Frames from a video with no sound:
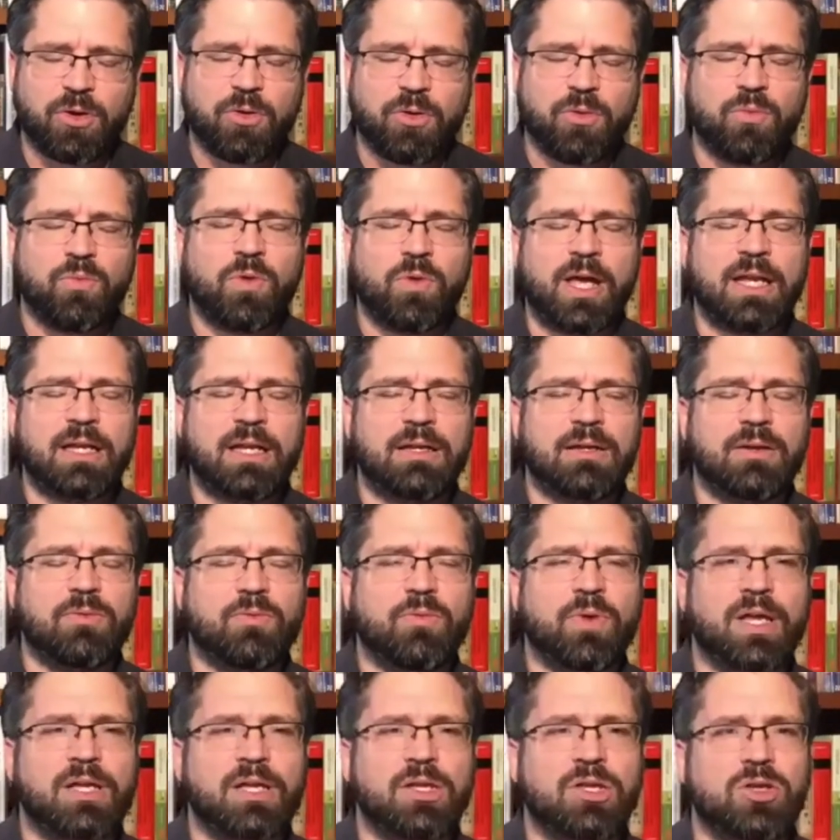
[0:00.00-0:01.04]

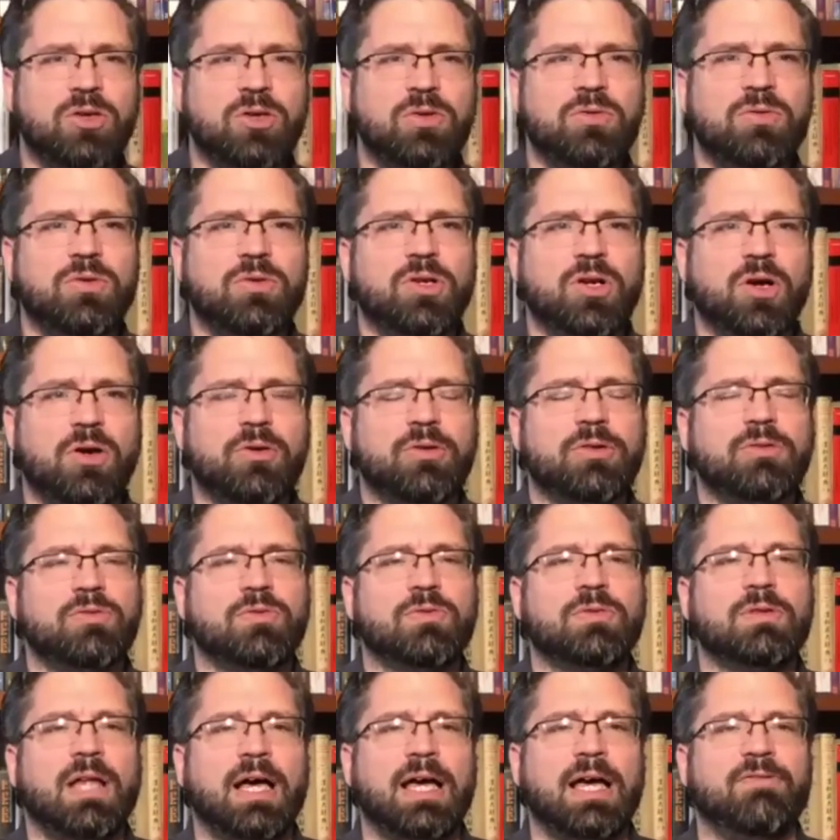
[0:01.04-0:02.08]
when you go through
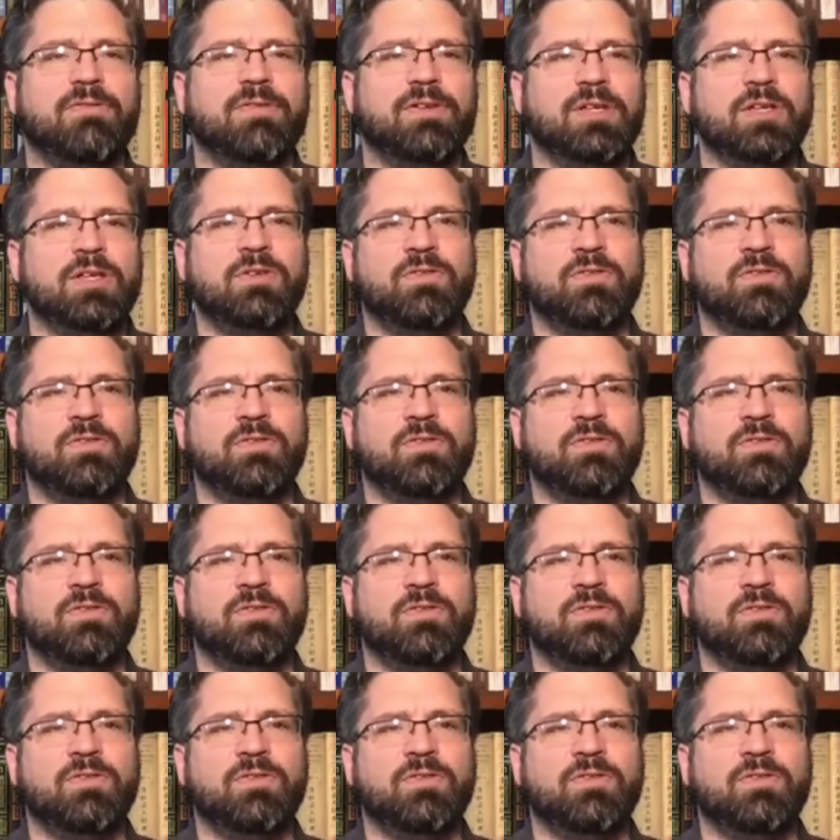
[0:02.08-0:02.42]
life and you